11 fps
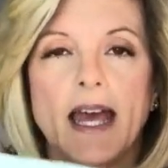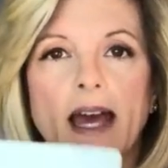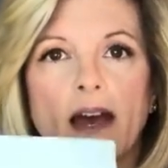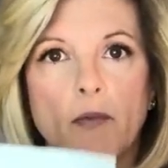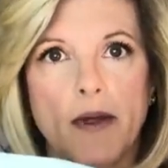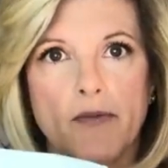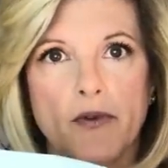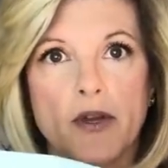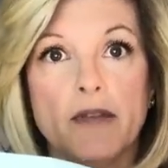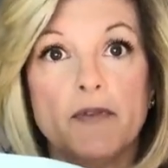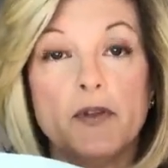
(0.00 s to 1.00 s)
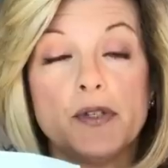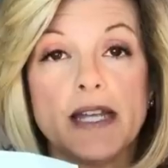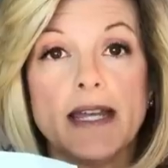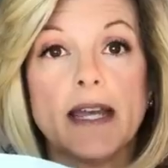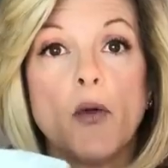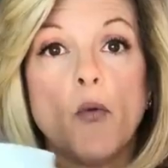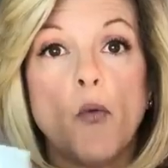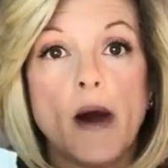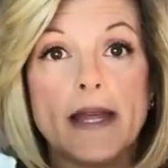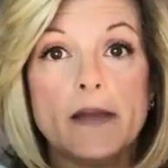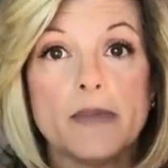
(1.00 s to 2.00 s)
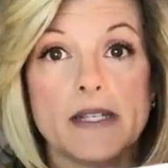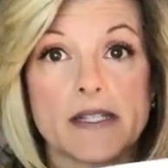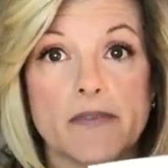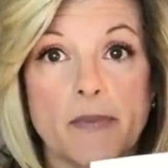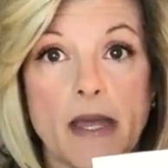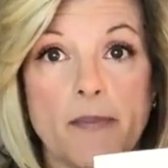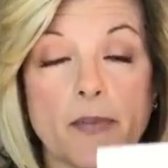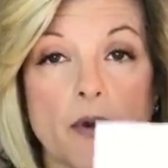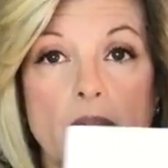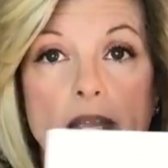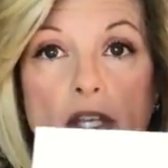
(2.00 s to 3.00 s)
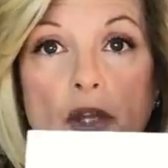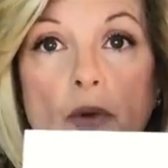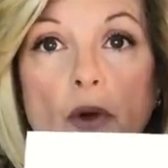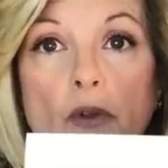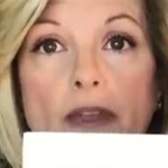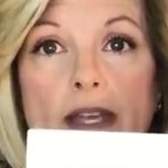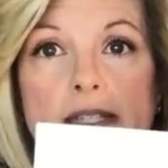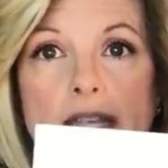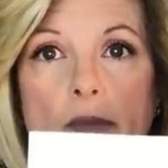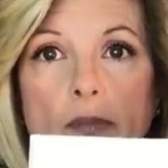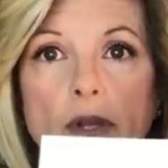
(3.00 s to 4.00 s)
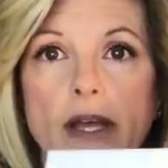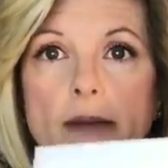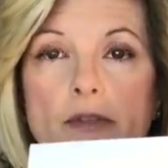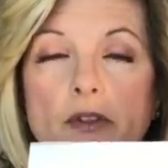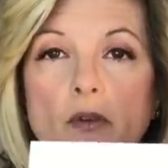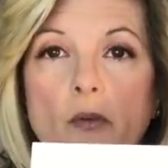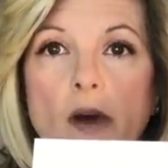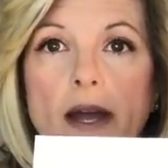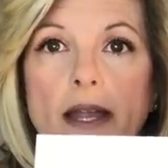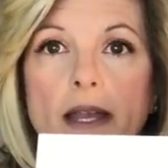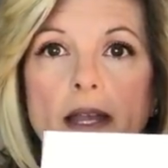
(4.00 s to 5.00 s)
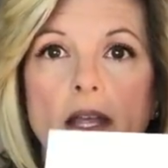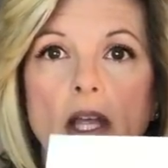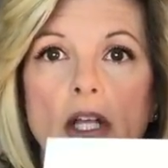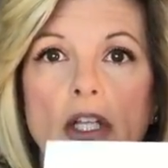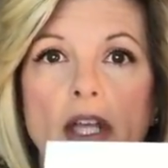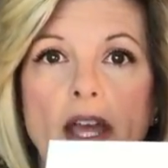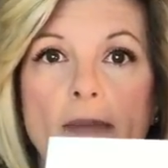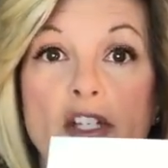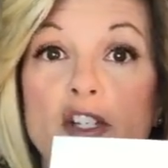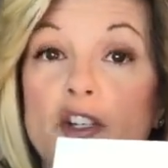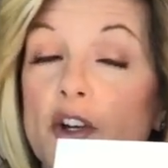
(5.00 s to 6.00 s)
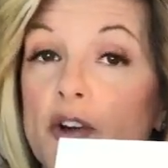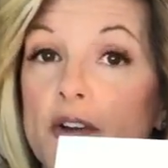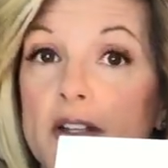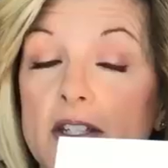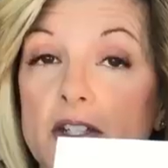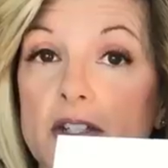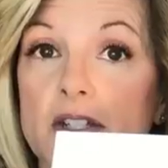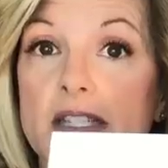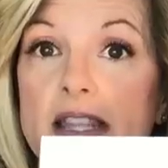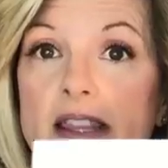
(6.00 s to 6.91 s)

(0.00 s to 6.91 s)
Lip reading: However, if you take a white piece of paper and you hold that sample up to the white, look how much darker it looks.